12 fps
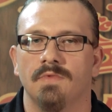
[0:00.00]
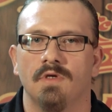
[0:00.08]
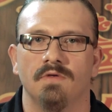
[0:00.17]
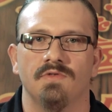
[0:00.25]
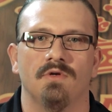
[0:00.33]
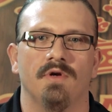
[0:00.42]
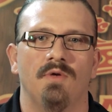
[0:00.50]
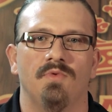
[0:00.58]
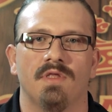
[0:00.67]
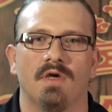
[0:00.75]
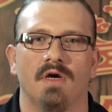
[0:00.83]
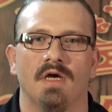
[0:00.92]
Goes great
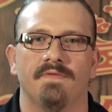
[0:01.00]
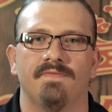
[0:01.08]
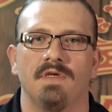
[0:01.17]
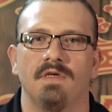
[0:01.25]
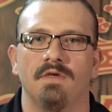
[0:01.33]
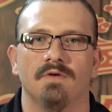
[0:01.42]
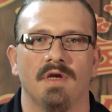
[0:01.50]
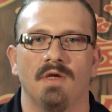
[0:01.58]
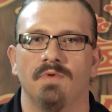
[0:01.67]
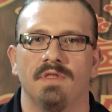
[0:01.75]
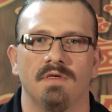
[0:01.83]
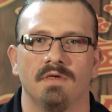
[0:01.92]
with coffee, great
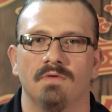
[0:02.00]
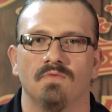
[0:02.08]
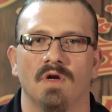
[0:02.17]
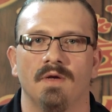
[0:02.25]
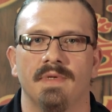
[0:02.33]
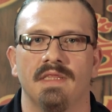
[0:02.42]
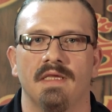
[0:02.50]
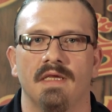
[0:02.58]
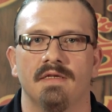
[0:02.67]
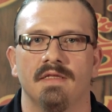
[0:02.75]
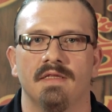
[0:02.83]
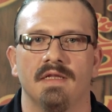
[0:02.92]
with a good rum at the
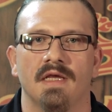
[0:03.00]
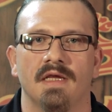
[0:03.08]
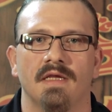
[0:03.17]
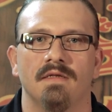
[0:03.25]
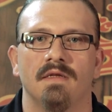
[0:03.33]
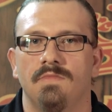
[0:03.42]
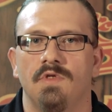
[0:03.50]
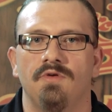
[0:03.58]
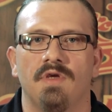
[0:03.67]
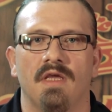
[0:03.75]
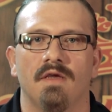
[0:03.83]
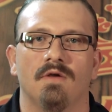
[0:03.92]
end of the night. You
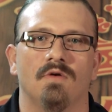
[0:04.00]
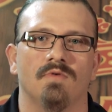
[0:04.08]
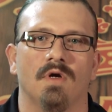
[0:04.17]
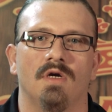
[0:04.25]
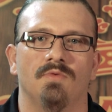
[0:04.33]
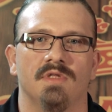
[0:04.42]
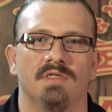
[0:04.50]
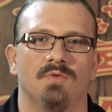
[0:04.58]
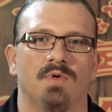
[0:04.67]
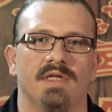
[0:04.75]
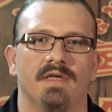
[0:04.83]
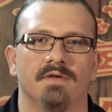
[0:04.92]
can't go wrong with a
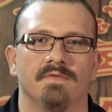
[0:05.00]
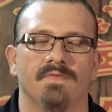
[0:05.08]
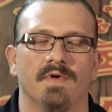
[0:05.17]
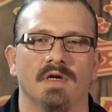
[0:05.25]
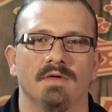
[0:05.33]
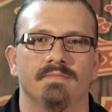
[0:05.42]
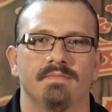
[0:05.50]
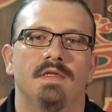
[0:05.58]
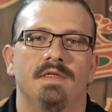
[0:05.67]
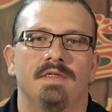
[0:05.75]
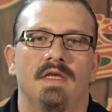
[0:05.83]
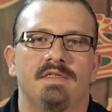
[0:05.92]
20 Acre Farm.
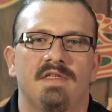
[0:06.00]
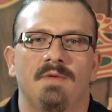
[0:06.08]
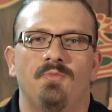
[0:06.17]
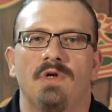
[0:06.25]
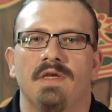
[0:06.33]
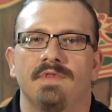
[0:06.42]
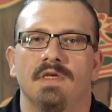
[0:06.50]
Next up, we have